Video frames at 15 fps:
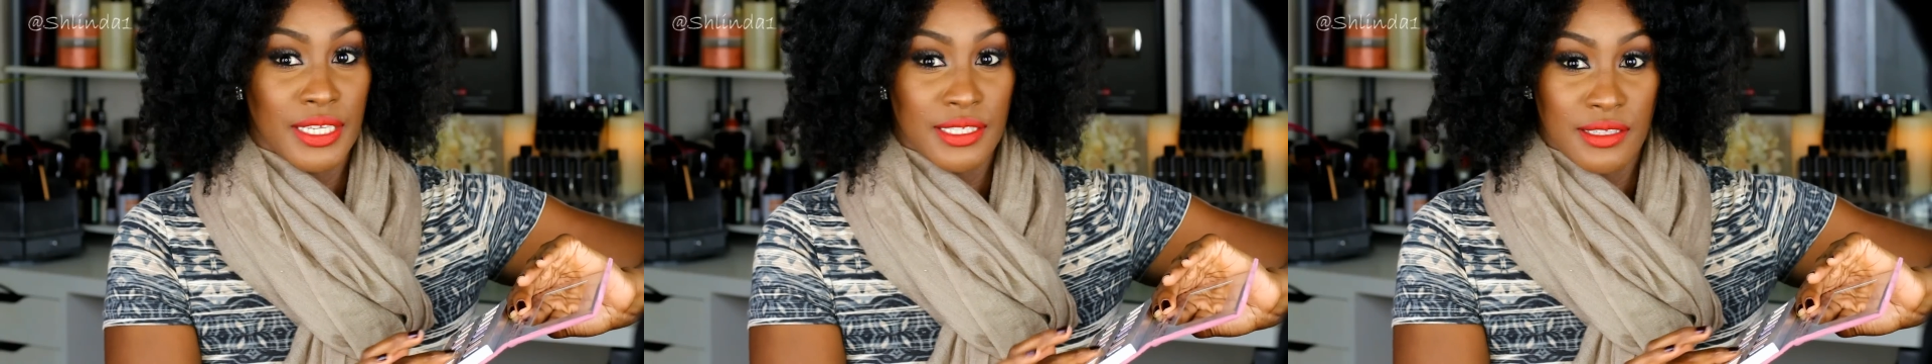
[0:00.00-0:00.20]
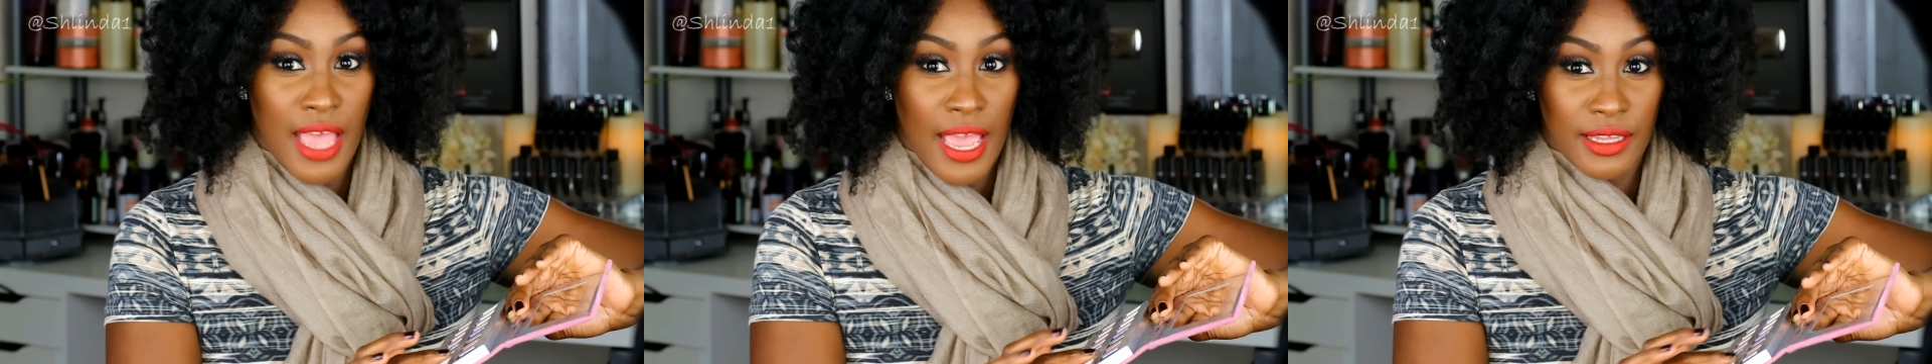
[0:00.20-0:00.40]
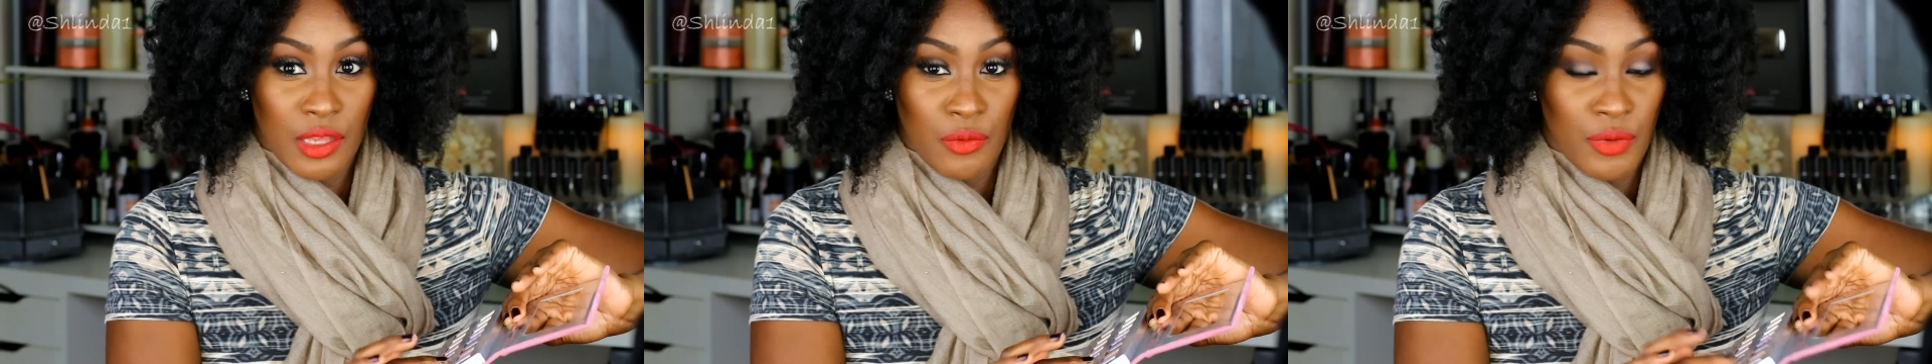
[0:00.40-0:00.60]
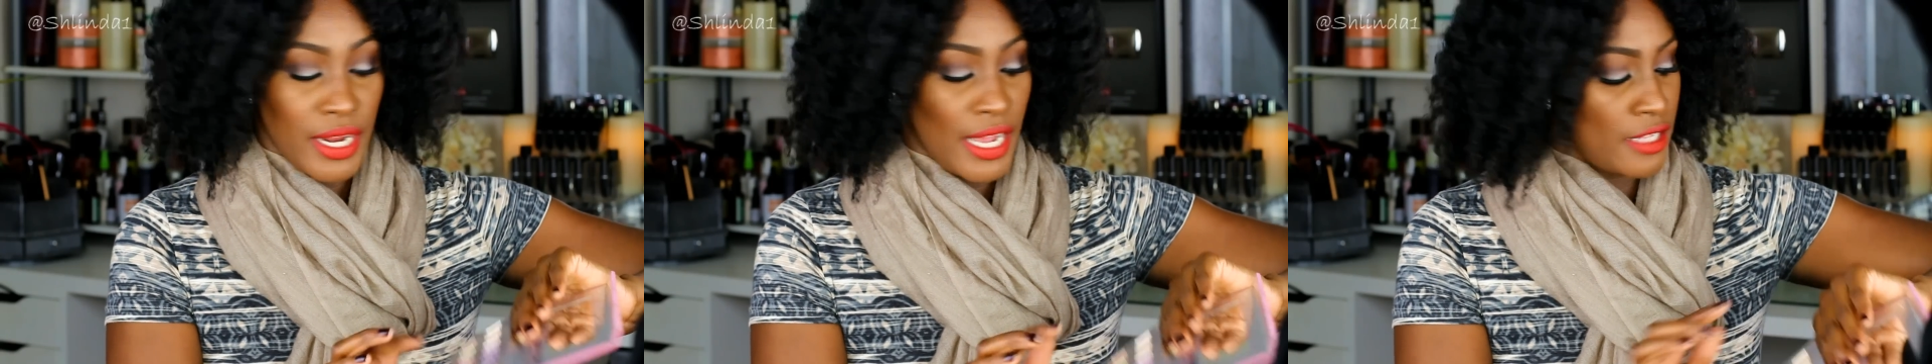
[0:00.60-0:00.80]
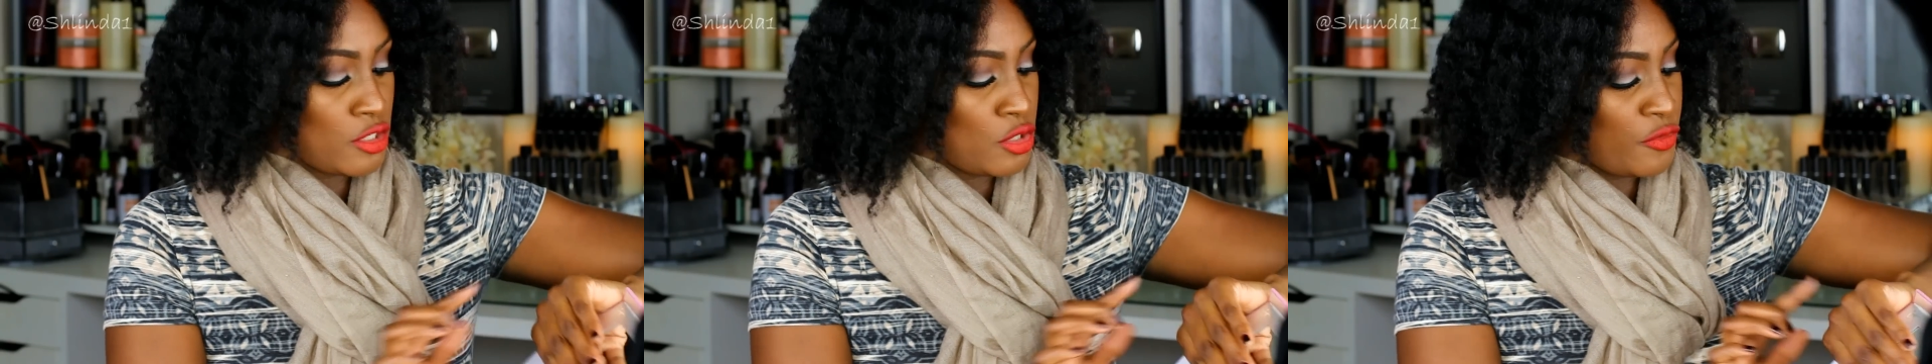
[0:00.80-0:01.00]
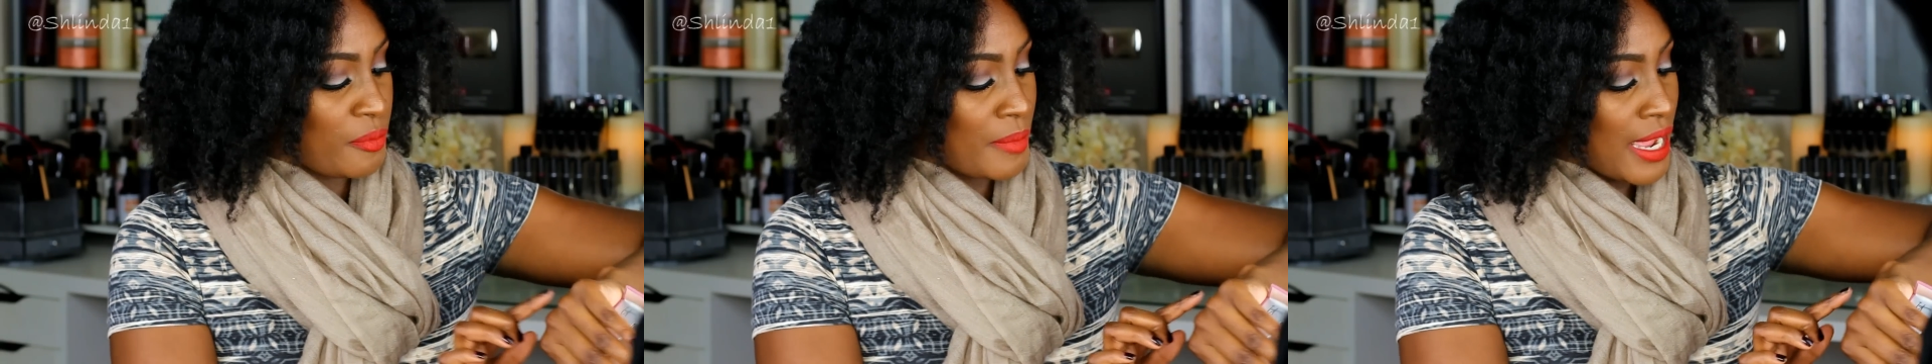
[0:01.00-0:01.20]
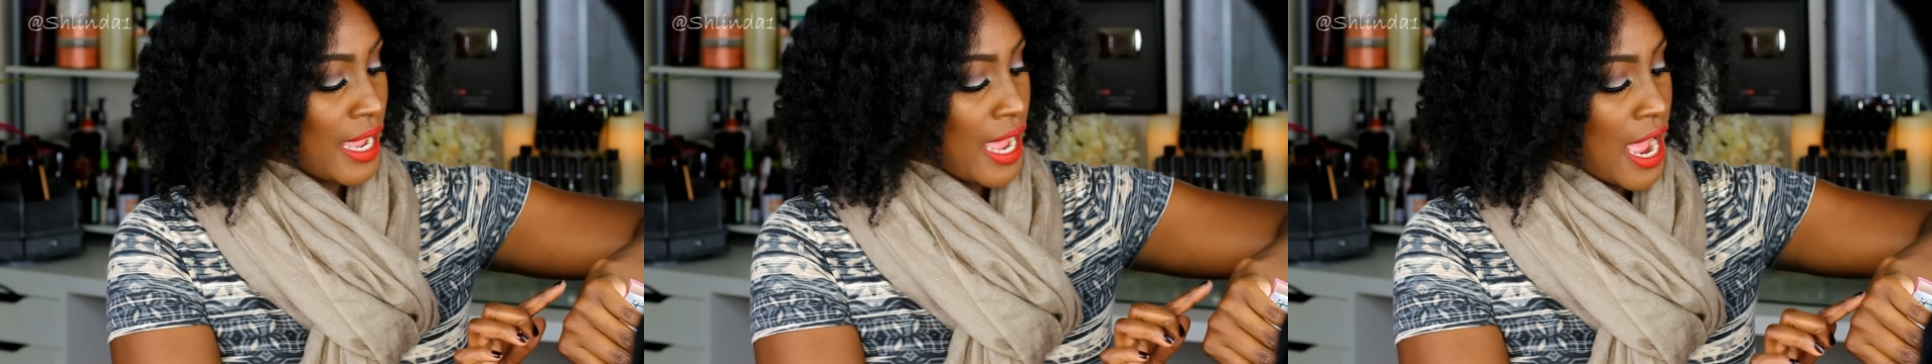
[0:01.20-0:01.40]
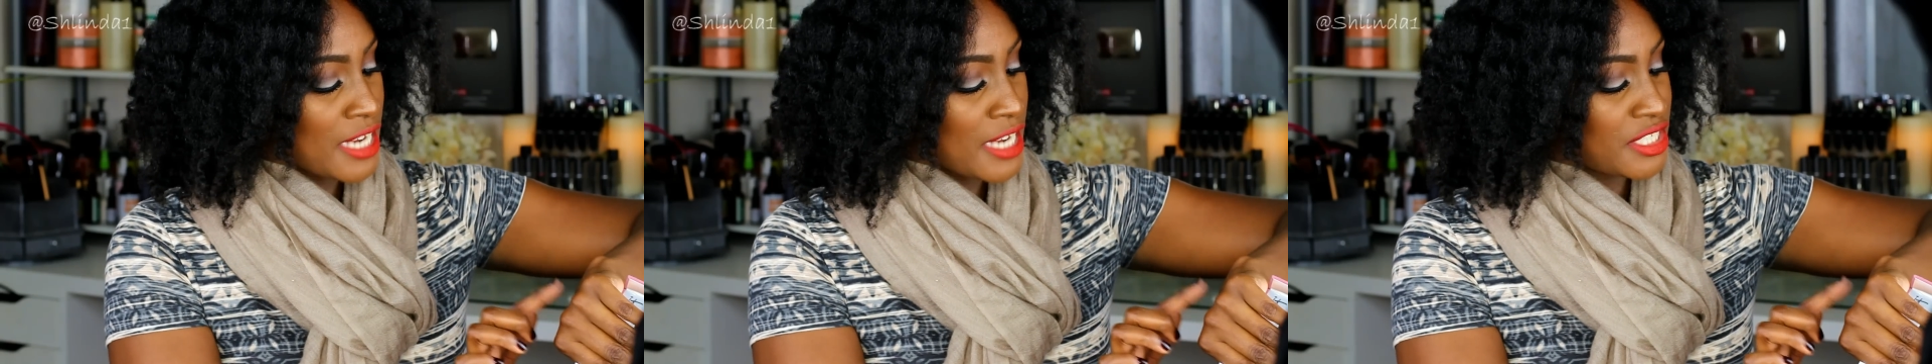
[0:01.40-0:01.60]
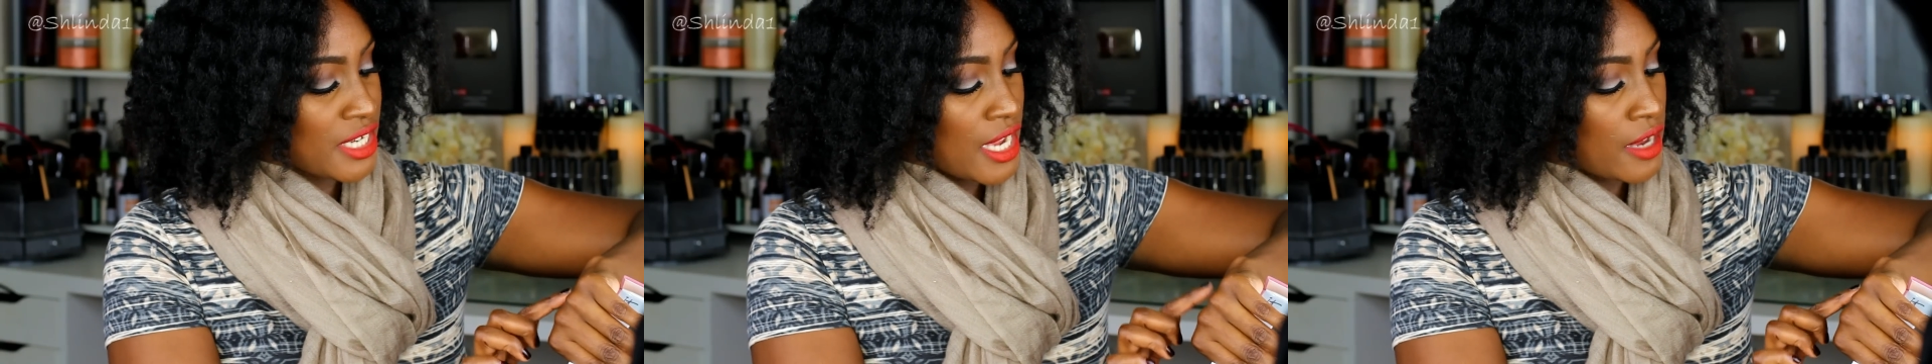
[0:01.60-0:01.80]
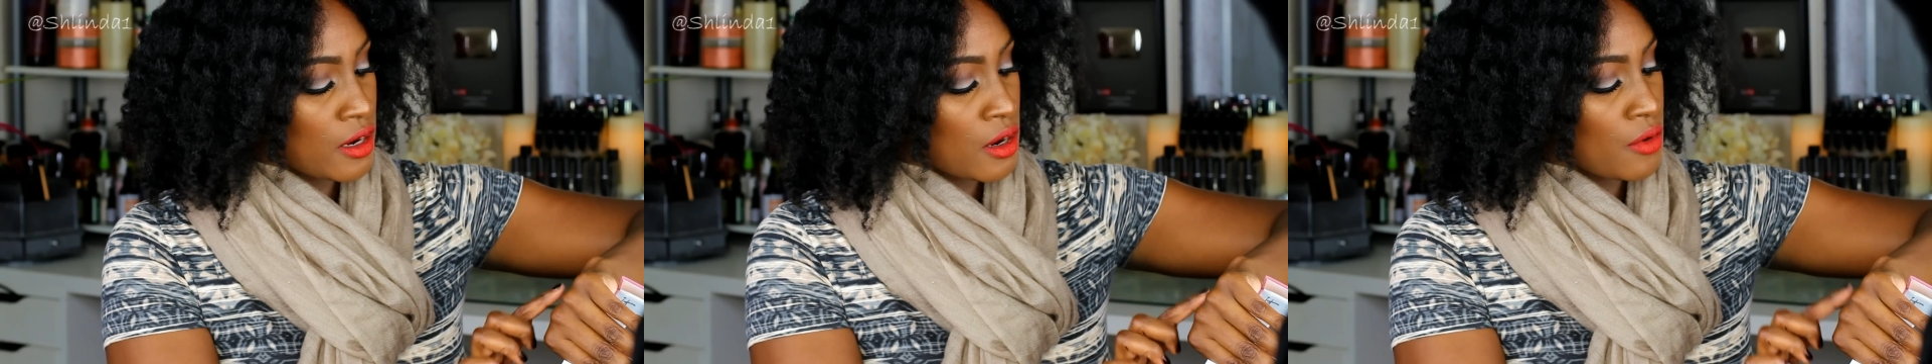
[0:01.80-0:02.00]
exactly what I had to do for my
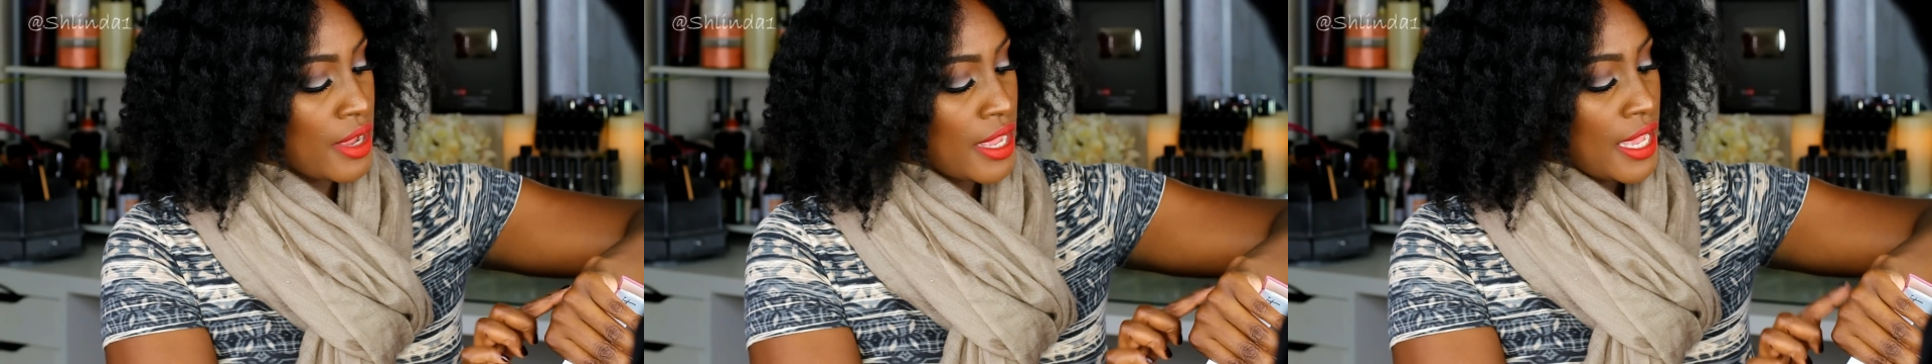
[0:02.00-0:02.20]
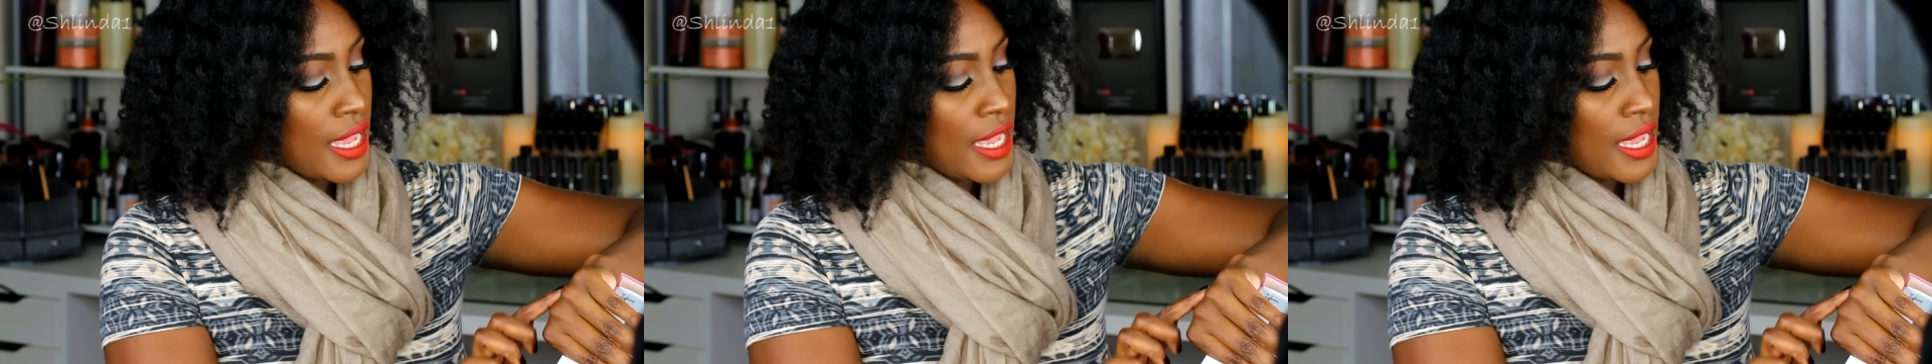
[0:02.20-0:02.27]
eyeshadow